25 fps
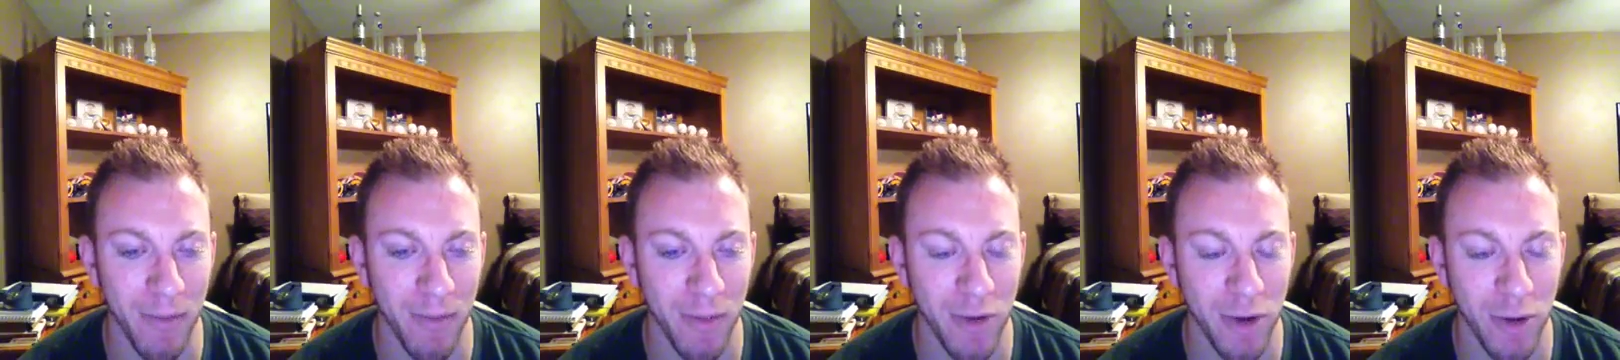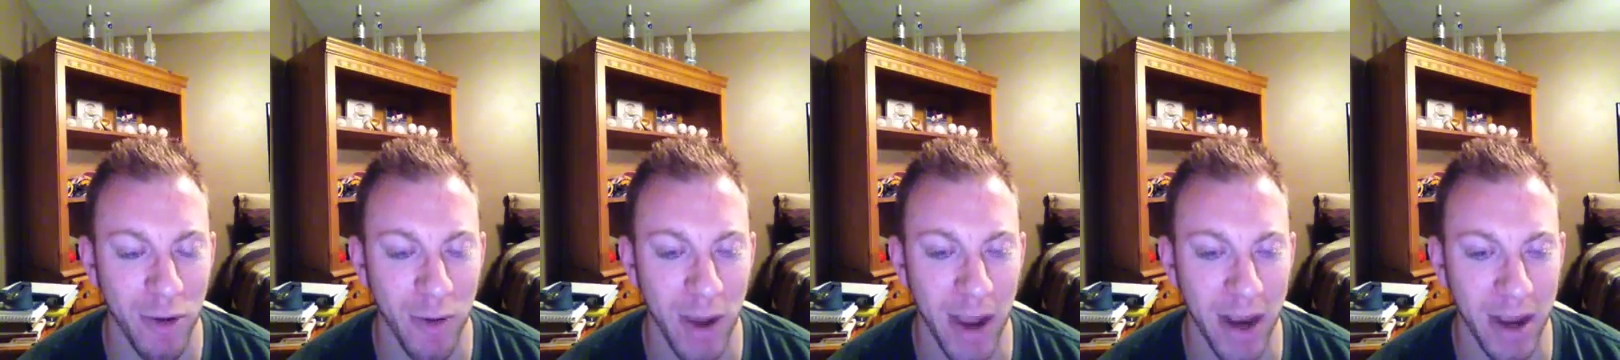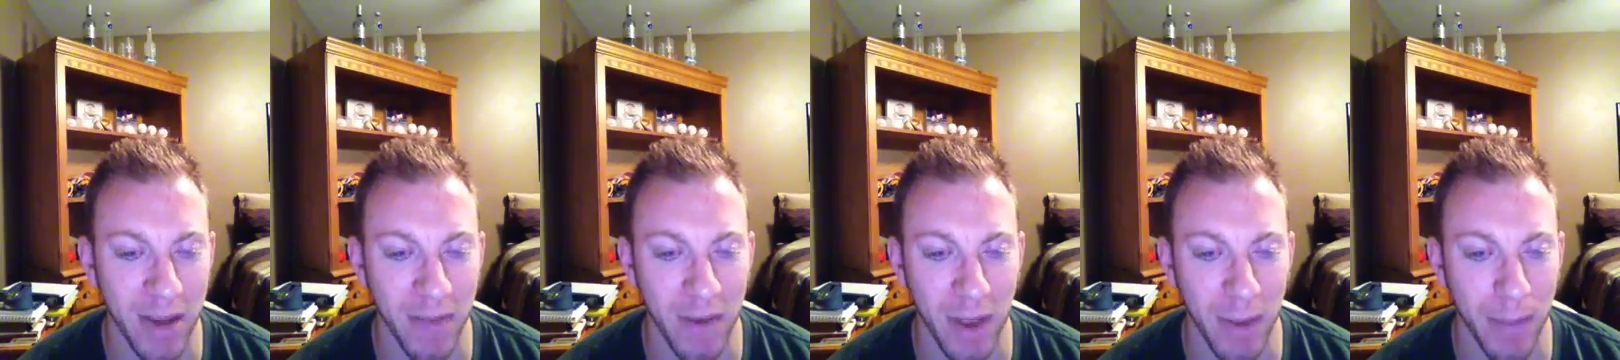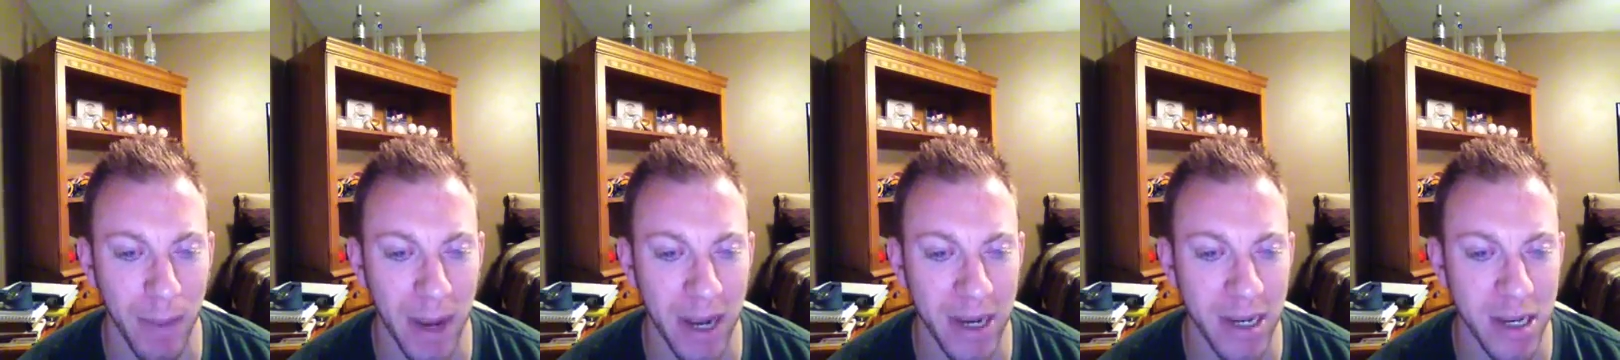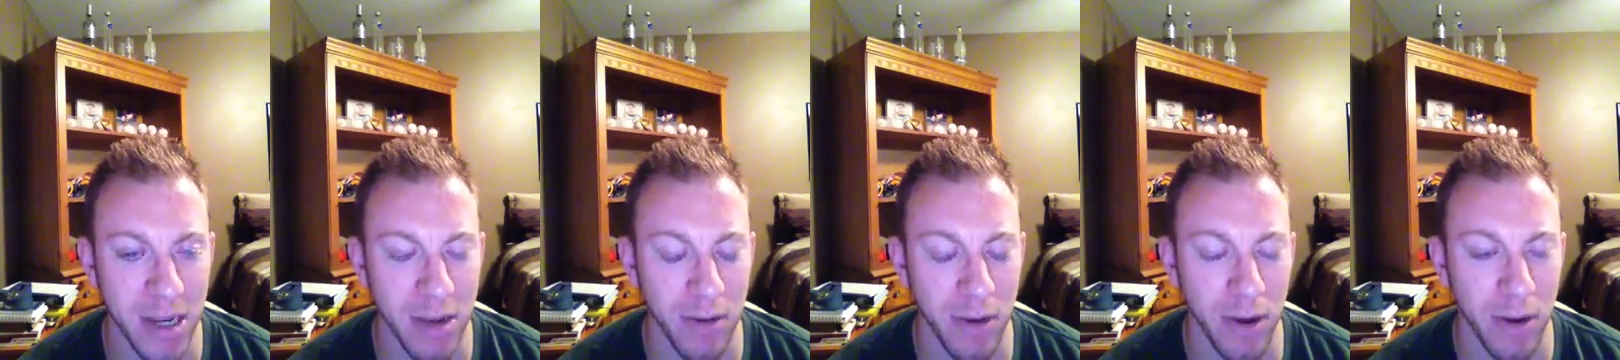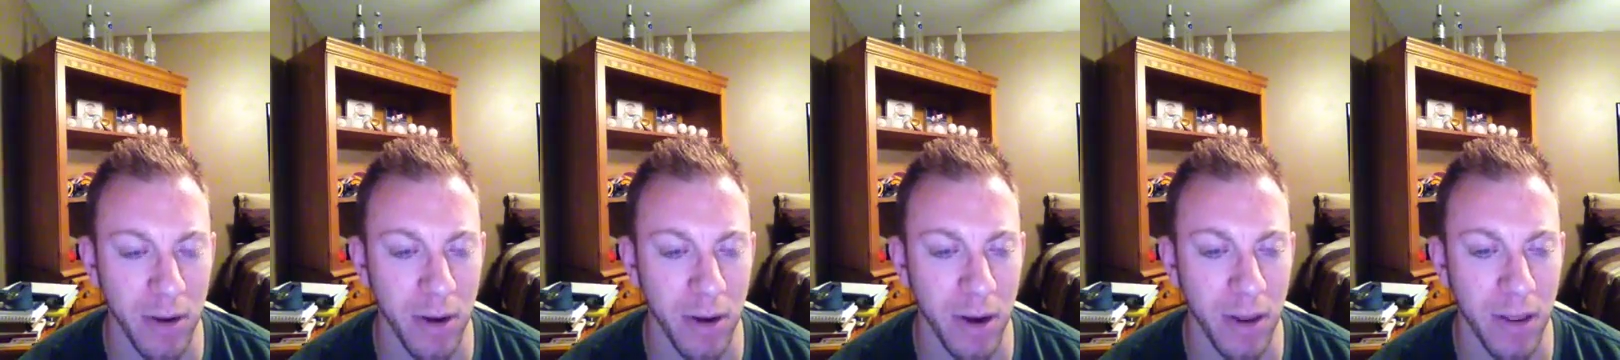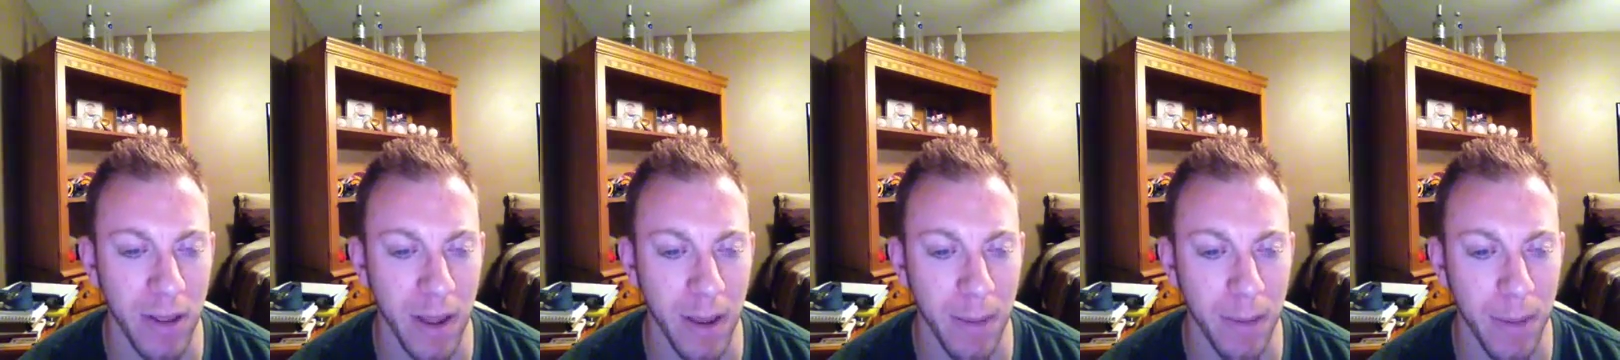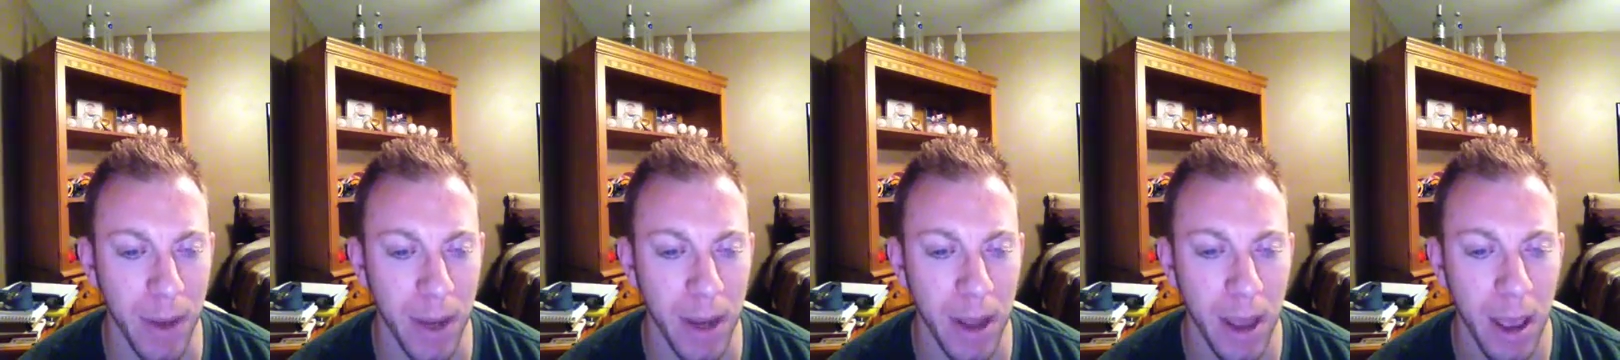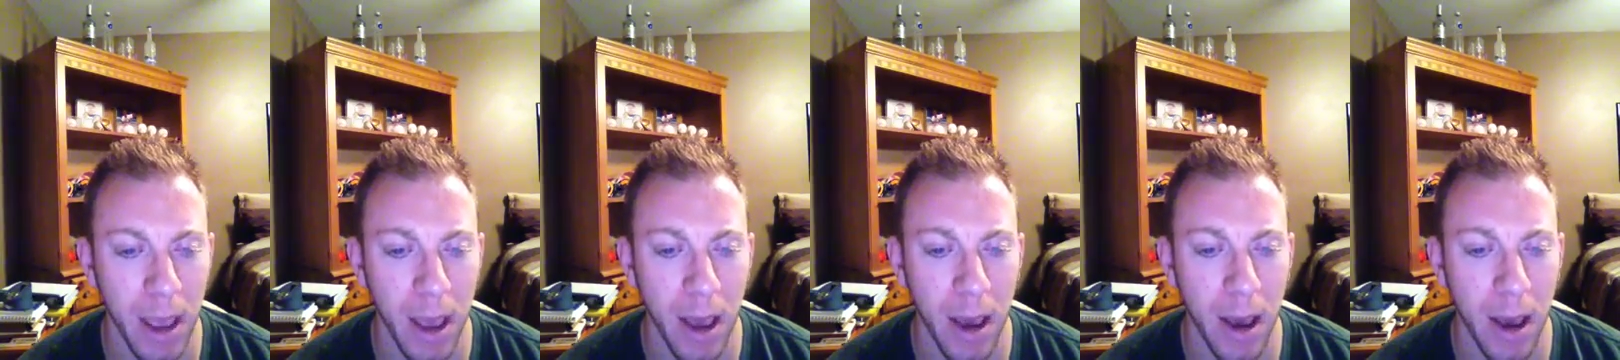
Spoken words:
too active like bicycling or anything, but